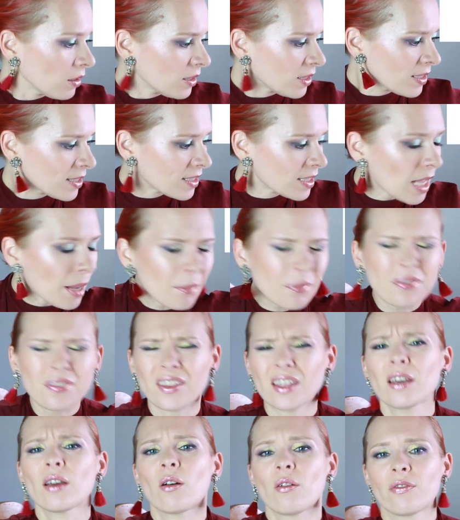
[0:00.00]

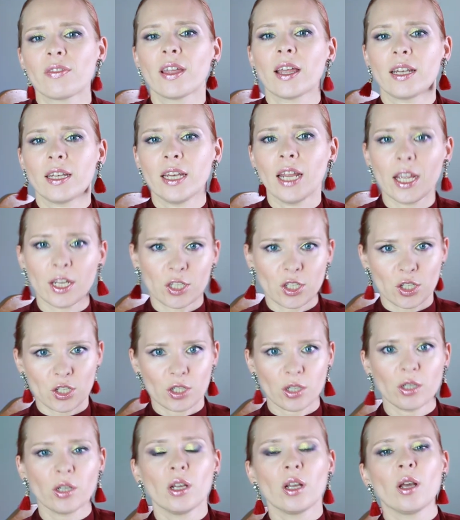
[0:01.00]
something of that
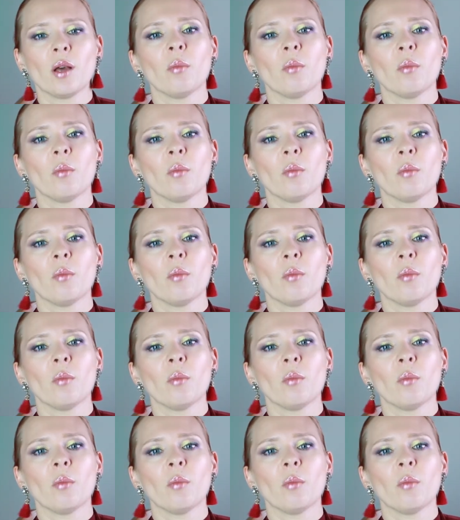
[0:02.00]
nature.